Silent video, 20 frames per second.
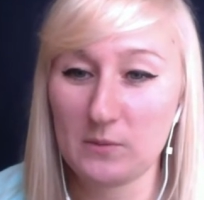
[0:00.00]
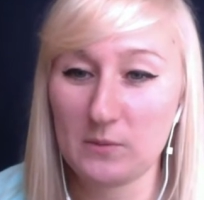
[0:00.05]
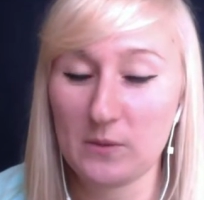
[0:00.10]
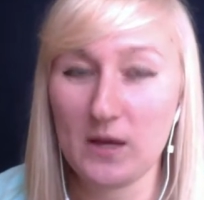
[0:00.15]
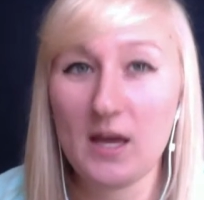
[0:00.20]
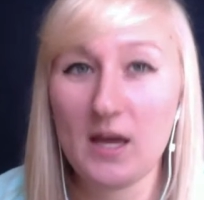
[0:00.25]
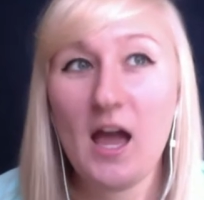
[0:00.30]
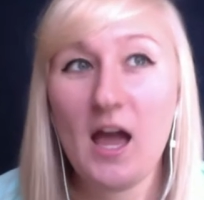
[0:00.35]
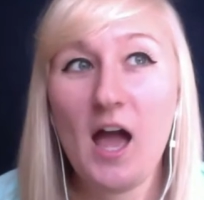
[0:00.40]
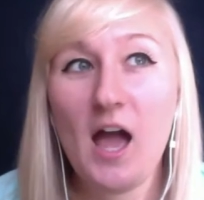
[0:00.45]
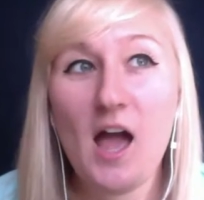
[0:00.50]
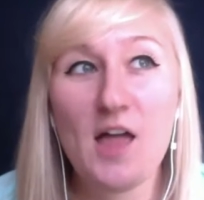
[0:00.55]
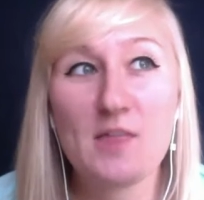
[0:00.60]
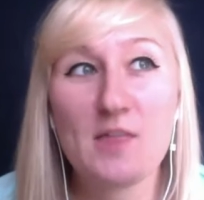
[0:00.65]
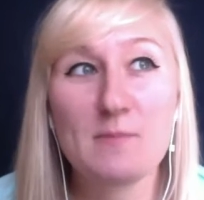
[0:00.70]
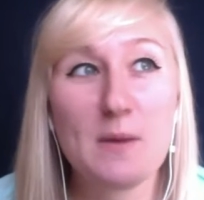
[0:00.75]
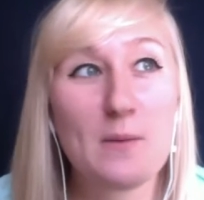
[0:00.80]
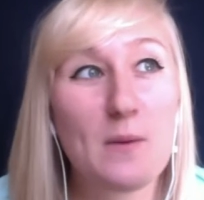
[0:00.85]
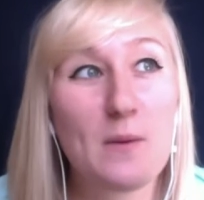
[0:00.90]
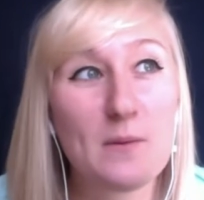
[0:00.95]
But
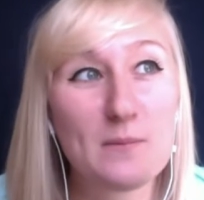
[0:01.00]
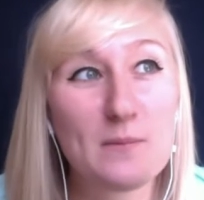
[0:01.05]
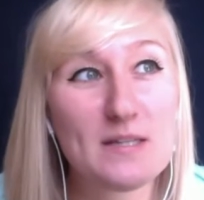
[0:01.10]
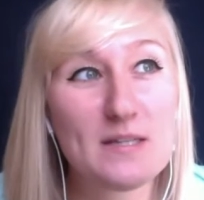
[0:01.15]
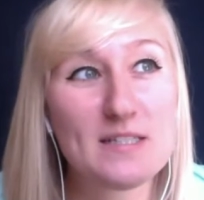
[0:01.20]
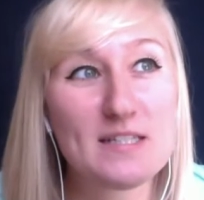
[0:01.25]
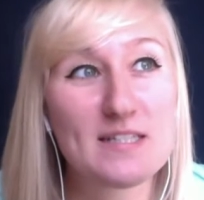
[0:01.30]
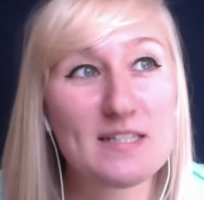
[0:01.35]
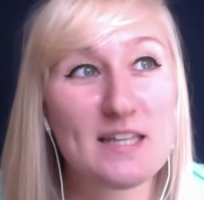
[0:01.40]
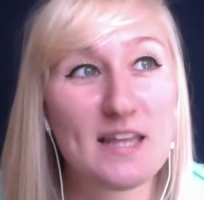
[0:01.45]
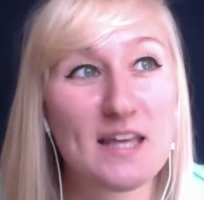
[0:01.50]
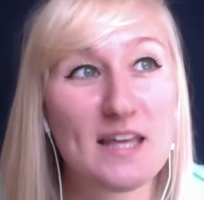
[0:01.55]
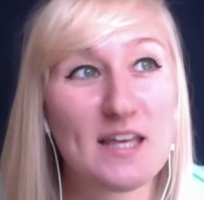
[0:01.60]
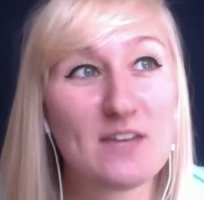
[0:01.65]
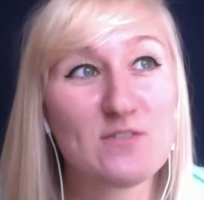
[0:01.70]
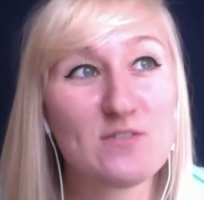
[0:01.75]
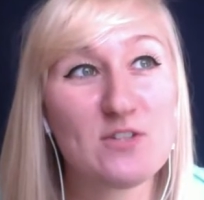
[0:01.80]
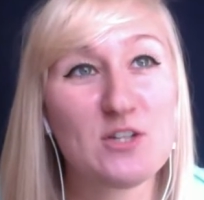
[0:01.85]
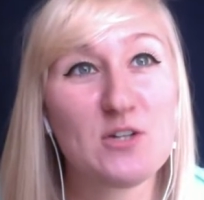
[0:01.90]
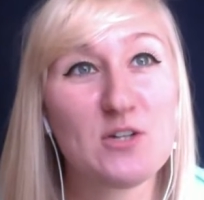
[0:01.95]
my problem is it like
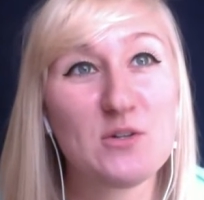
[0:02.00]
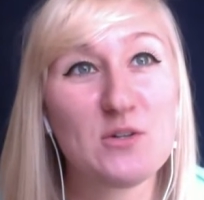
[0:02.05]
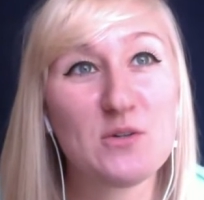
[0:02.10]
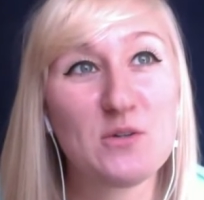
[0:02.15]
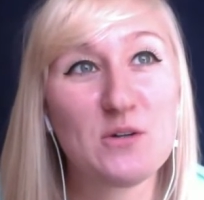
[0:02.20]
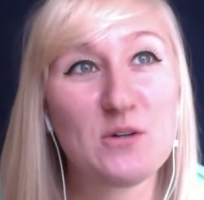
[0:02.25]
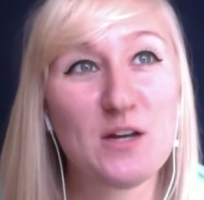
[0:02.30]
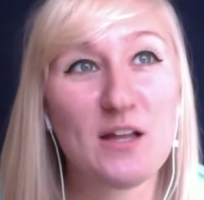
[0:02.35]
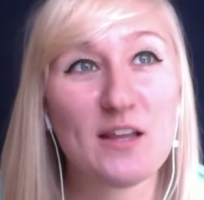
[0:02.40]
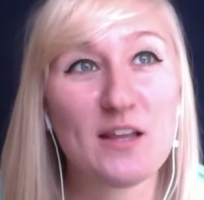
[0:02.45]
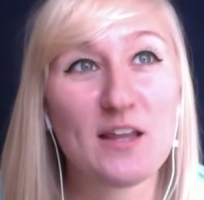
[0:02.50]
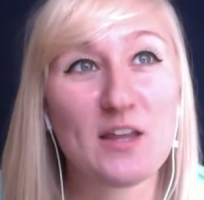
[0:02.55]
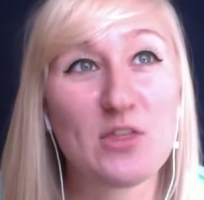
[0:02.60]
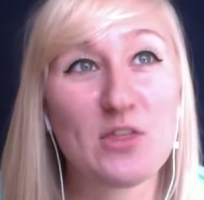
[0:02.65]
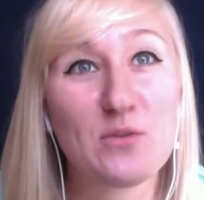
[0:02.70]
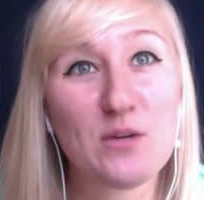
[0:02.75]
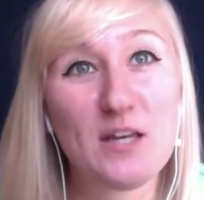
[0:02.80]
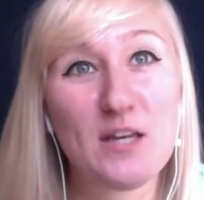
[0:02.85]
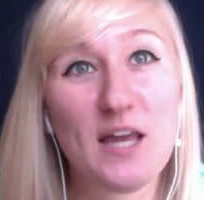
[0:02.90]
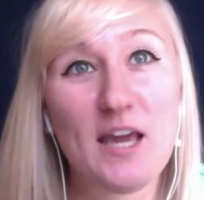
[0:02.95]
gives you like
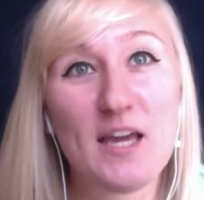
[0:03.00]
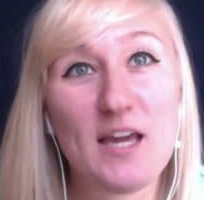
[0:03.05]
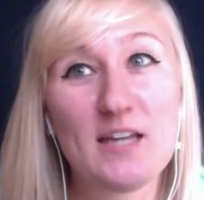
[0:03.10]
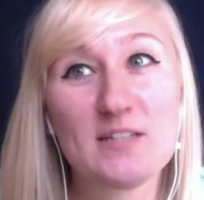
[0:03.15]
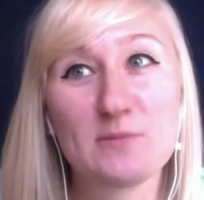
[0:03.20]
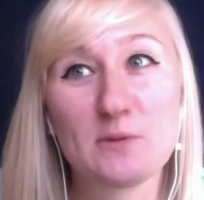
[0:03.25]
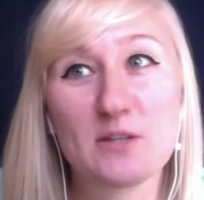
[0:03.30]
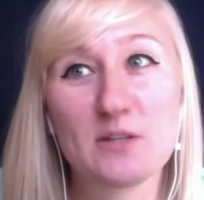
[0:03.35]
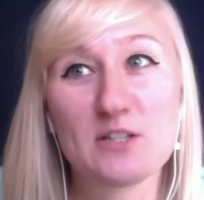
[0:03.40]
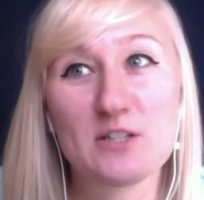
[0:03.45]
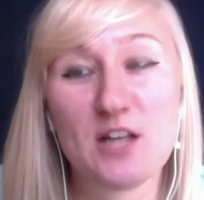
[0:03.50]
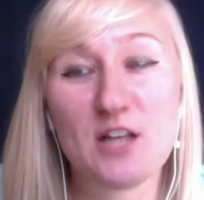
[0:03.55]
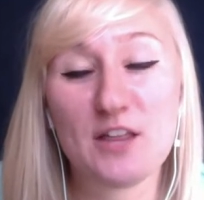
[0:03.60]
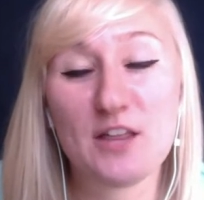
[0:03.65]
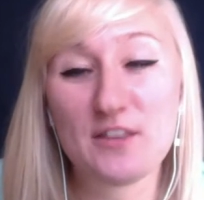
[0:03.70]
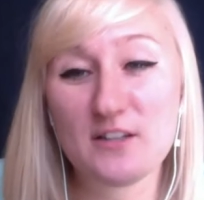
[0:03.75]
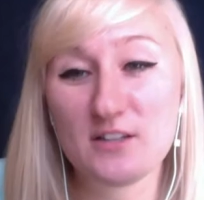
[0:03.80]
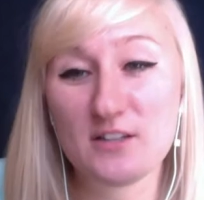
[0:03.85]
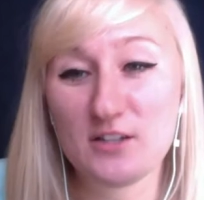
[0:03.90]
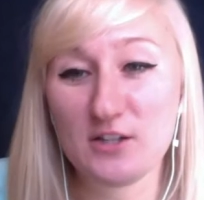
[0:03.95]
3 days where there's
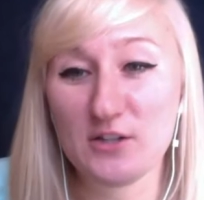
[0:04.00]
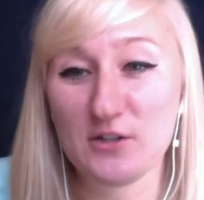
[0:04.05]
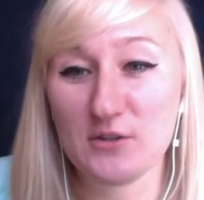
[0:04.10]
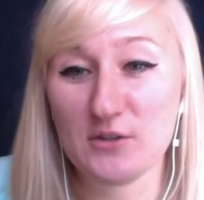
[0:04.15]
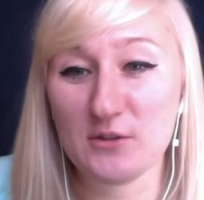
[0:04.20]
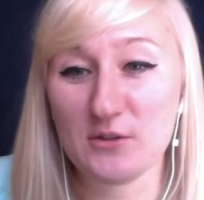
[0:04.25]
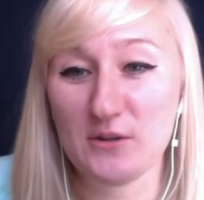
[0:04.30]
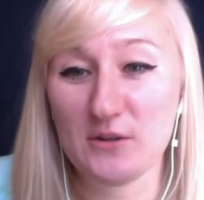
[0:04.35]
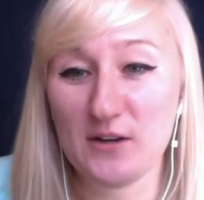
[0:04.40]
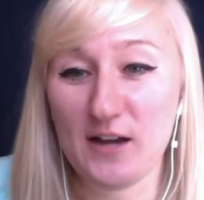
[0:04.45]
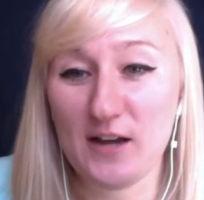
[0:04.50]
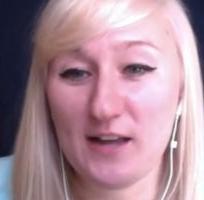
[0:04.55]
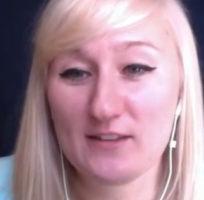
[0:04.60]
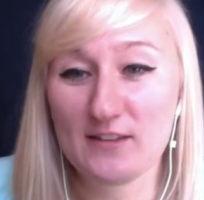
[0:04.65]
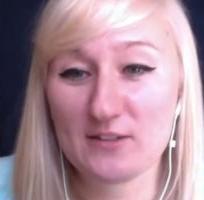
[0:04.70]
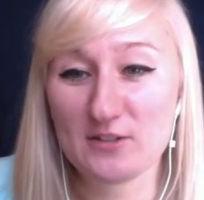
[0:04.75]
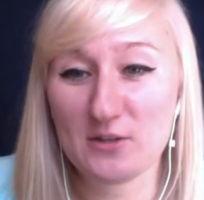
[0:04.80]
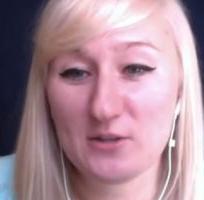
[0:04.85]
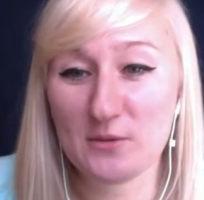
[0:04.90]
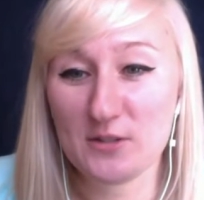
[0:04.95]
nothing to do and
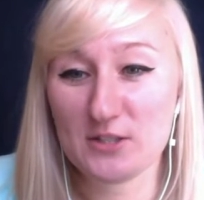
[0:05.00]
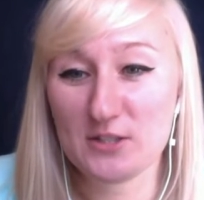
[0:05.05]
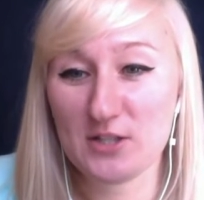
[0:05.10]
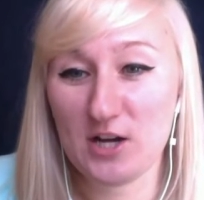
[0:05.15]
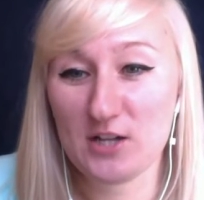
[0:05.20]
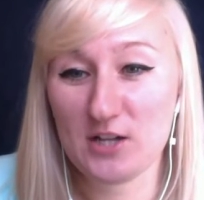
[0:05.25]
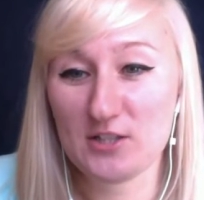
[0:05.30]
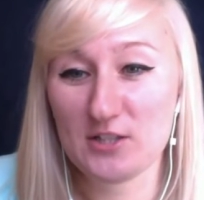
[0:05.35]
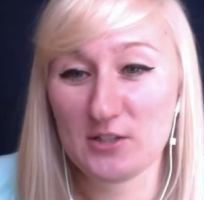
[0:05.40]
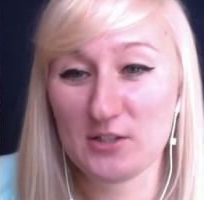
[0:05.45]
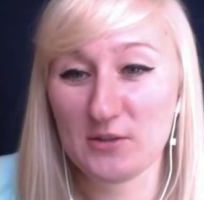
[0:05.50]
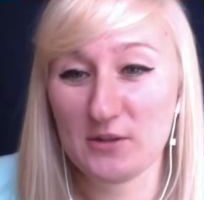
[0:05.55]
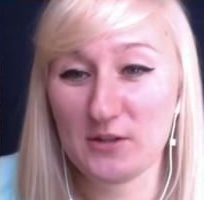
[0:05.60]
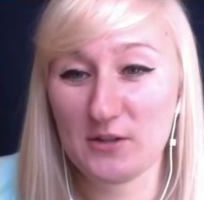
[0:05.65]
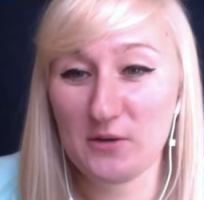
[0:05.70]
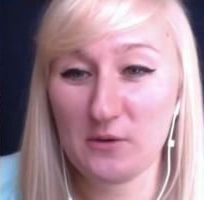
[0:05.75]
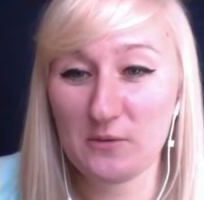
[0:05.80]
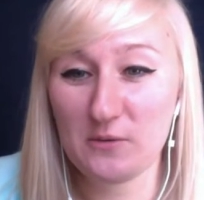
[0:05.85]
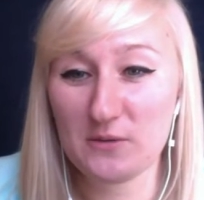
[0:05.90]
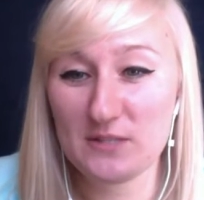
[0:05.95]
there's no one to talk to and no
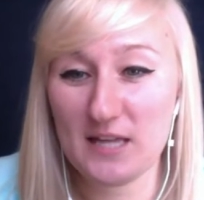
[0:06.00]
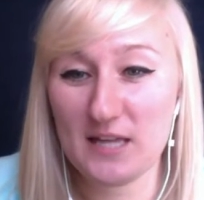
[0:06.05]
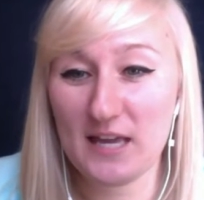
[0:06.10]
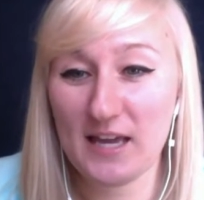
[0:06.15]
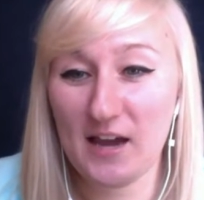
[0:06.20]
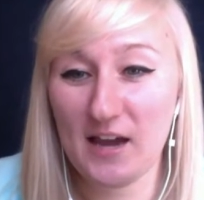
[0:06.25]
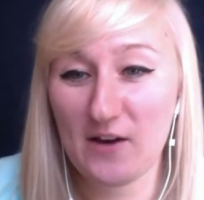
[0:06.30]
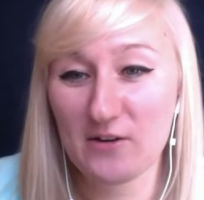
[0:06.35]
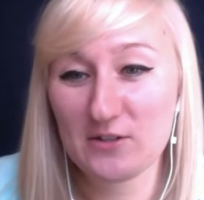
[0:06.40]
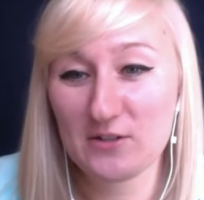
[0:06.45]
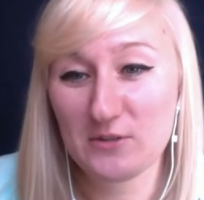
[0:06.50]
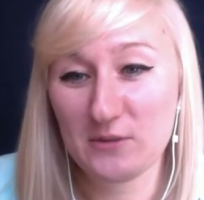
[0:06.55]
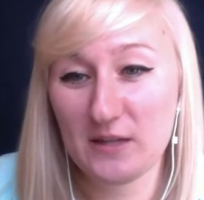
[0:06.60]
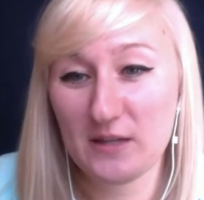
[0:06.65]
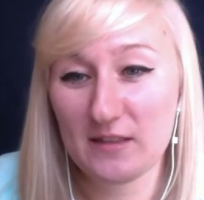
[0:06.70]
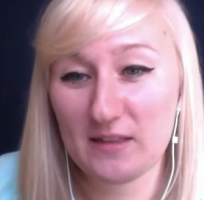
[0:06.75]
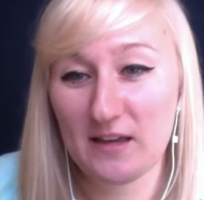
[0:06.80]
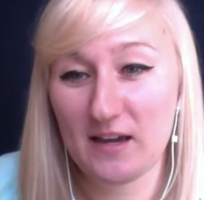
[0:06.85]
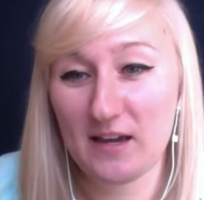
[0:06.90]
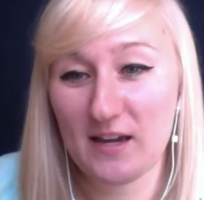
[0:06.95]
one wants to hang out or do
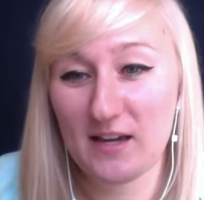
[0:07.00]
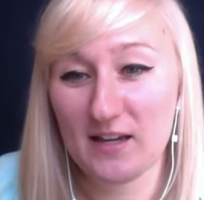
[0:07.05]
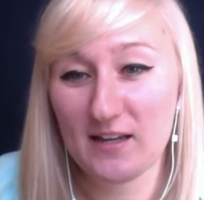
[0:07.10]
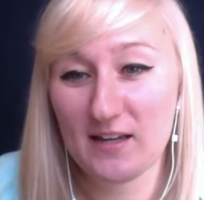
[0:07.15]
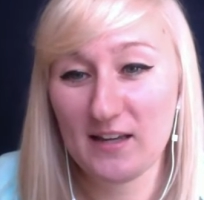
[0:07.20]
anything.